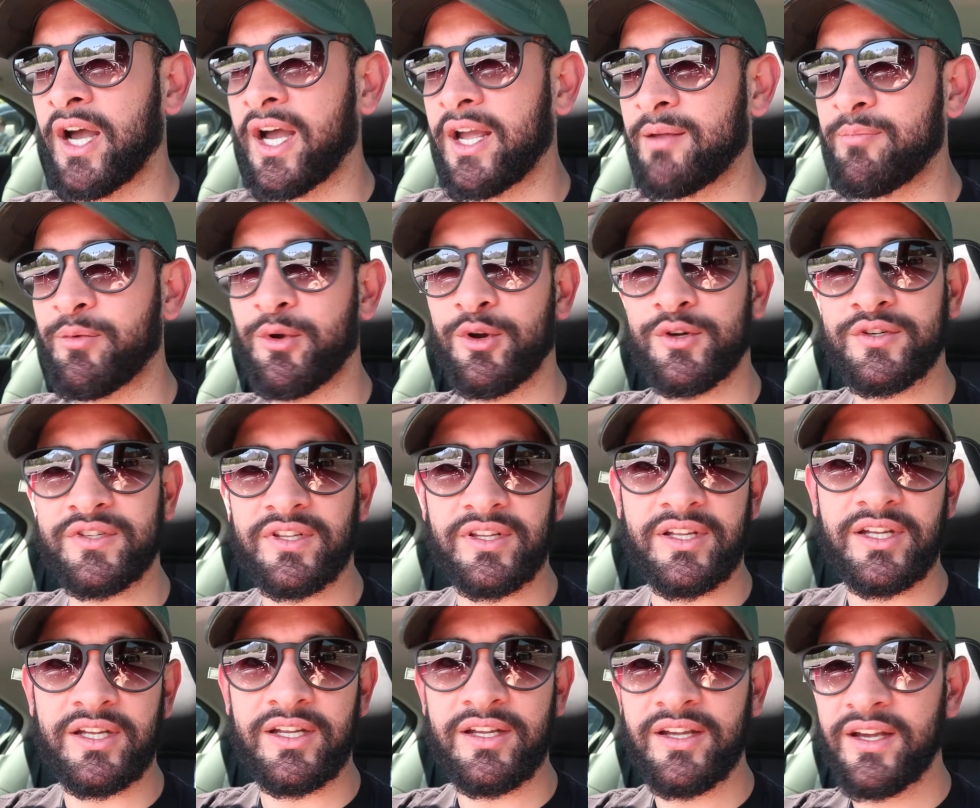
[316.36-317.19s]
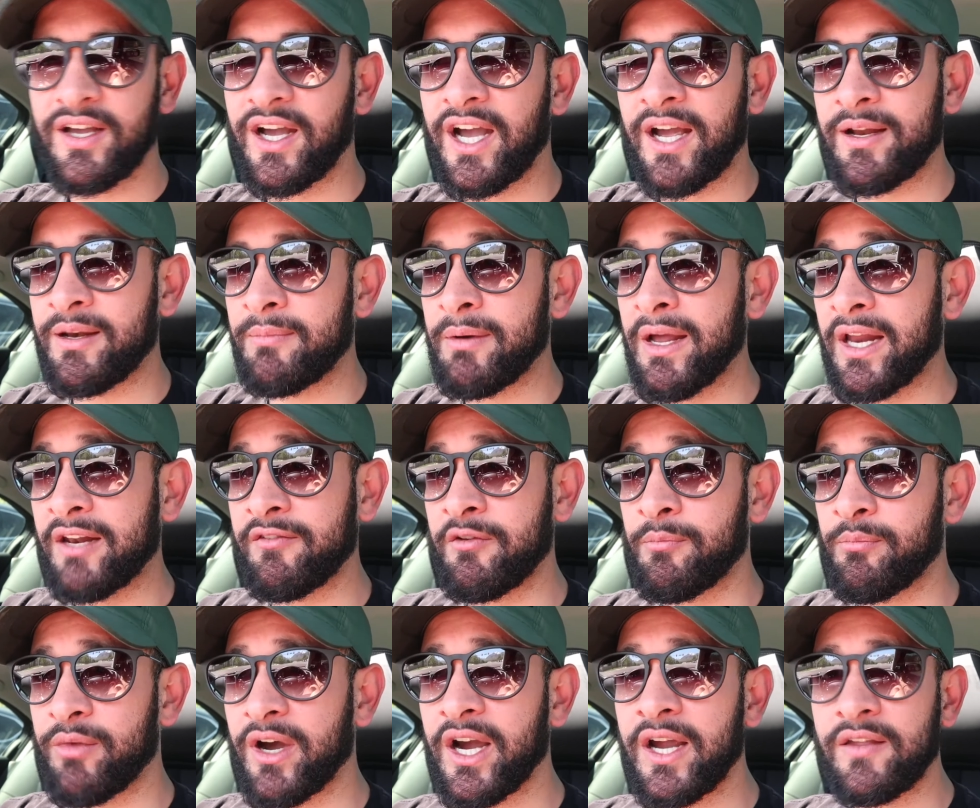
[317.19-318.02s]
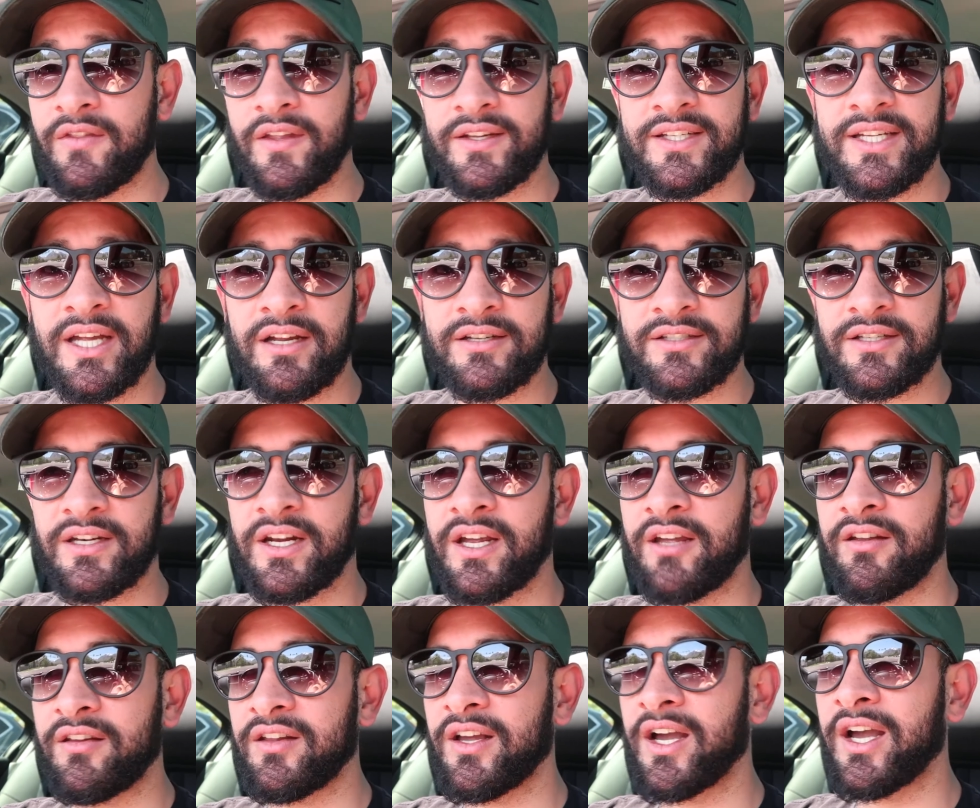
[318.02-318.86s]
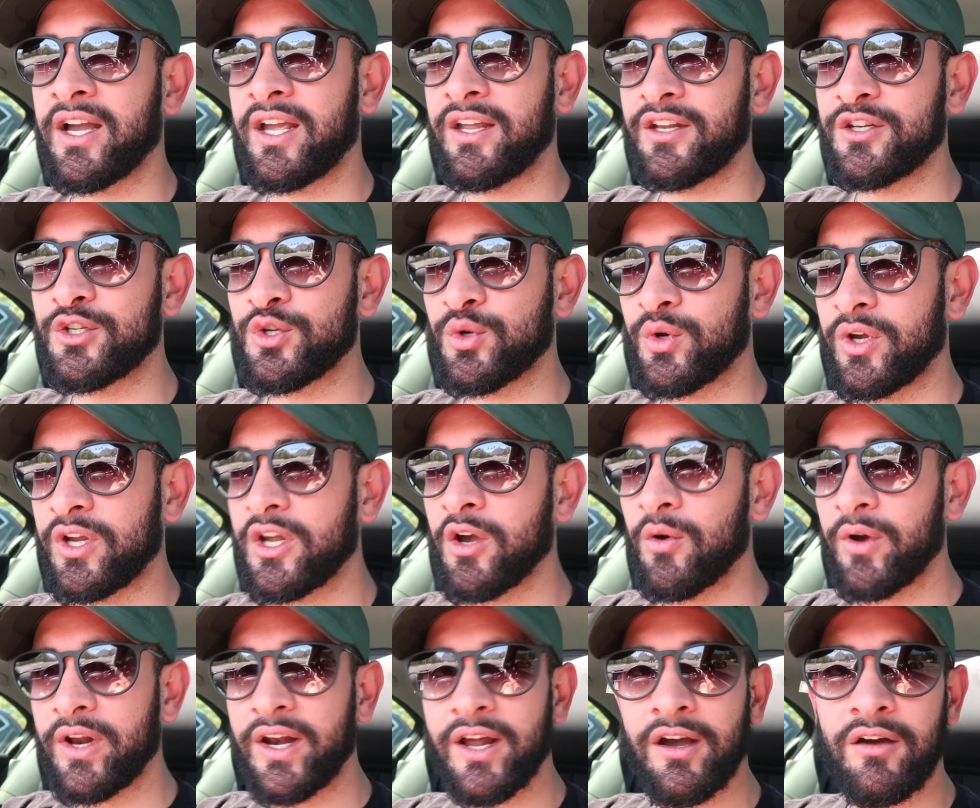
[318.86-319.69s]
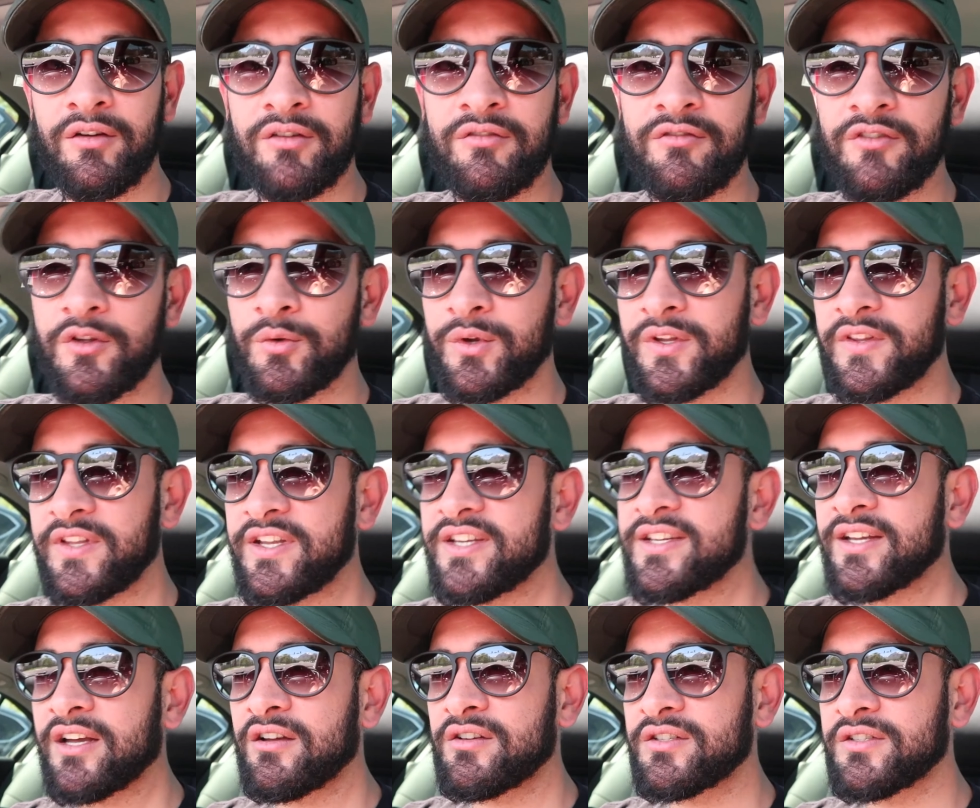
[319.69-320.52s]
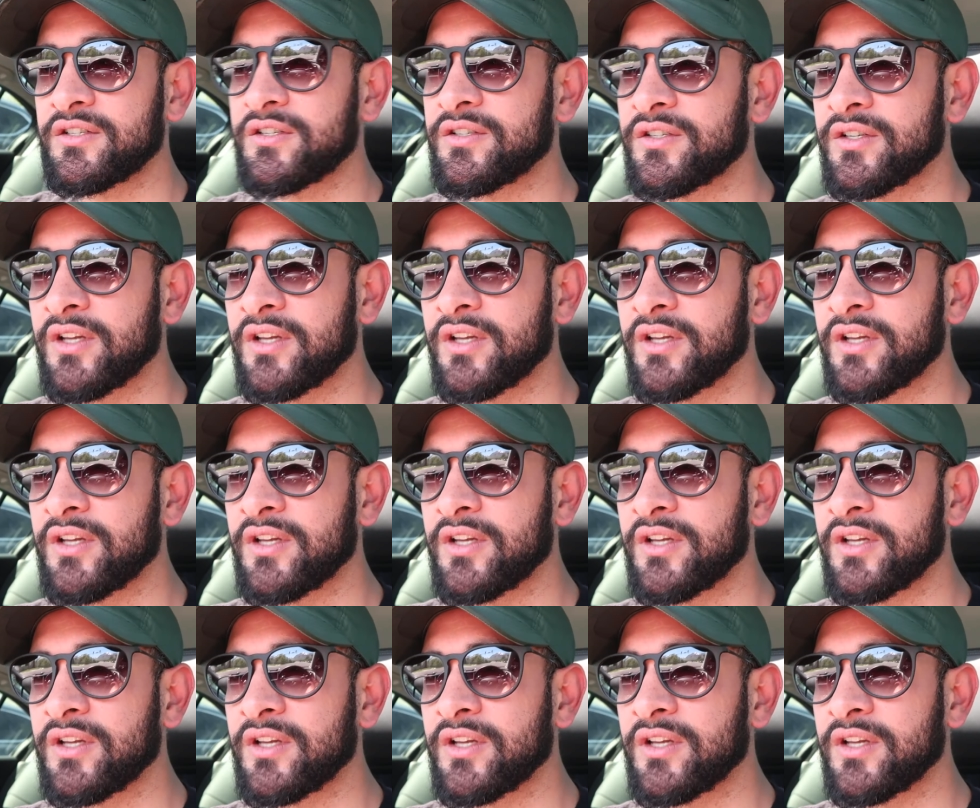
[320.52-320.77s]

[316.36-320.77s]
personally, I'm not even buying this house, and I enjoy going out and viewing these houses.